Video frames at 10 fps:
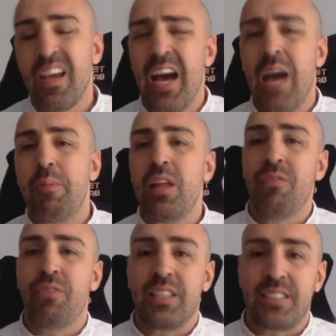I
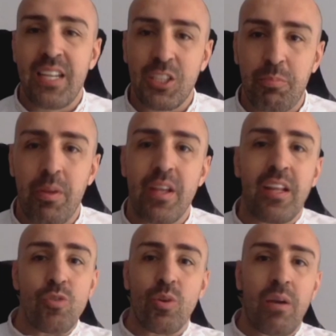believe as an ex-player,
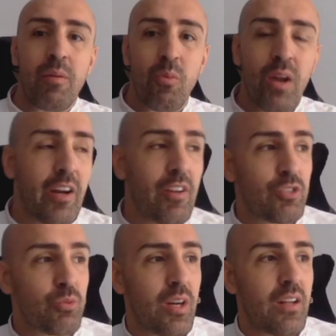and you, Kevin, will agree
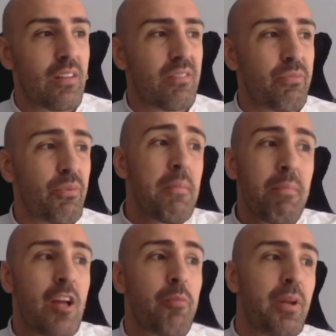as well, in
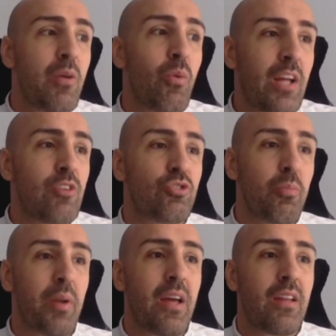my opinion, when I used to
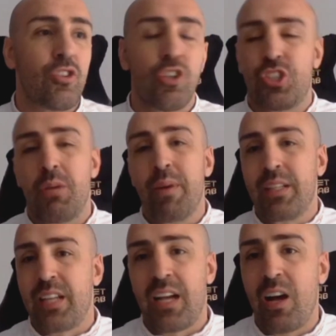play, it doesn't
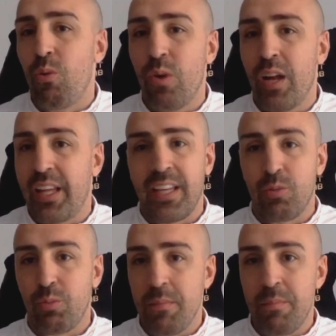matter how well I
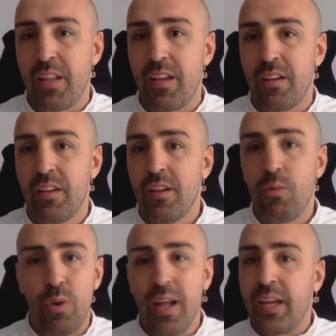get with the manager.
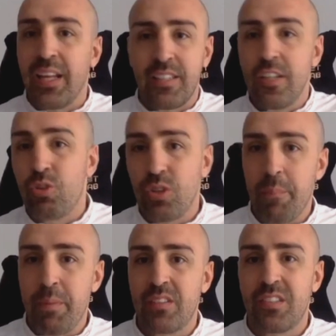When I get into the
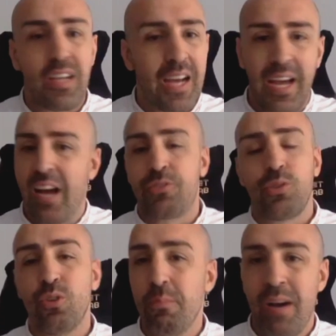pitch, I have to
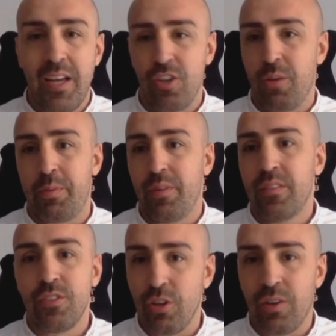do my job.
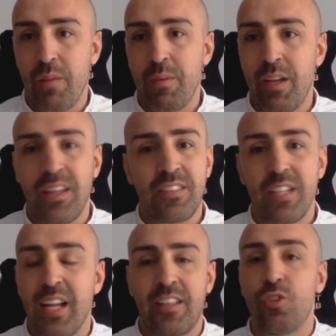You know what I mean? It's
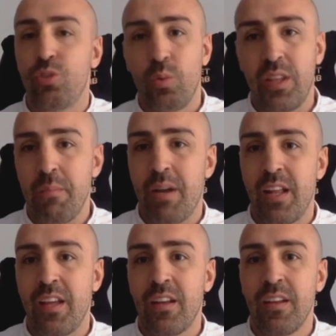nothing to do with the
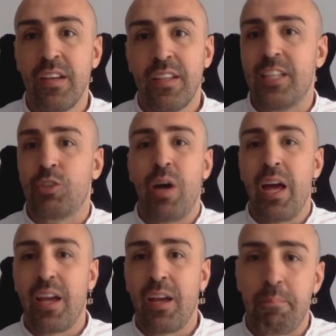manager. That's
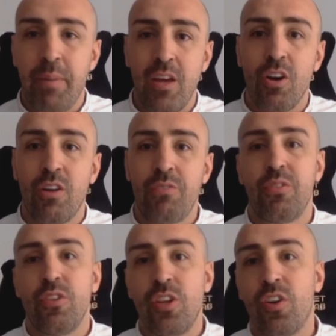why I get paid
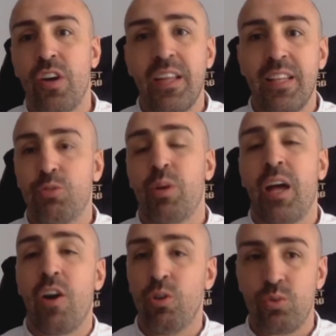off, you know, and that's what
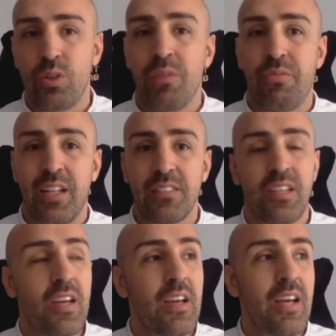I own to the fans.
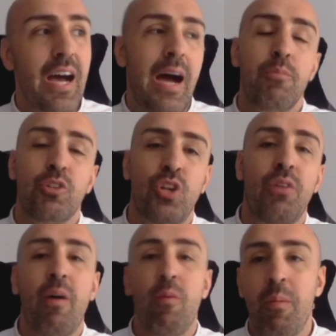I'm not sure if
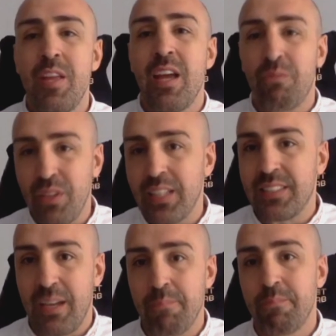Aubameyang feel the
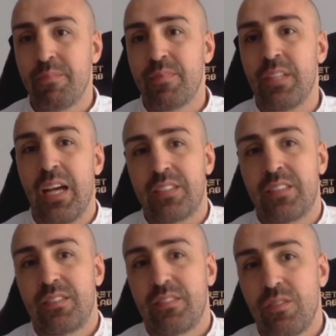same.
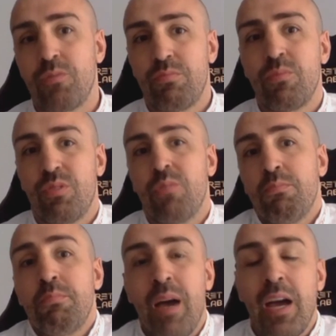That's
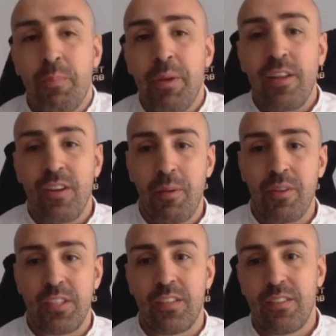my opinion
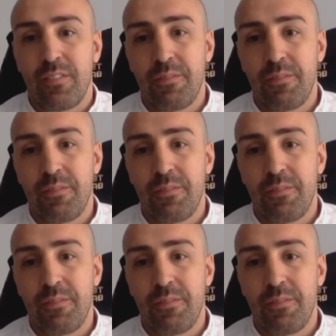about it.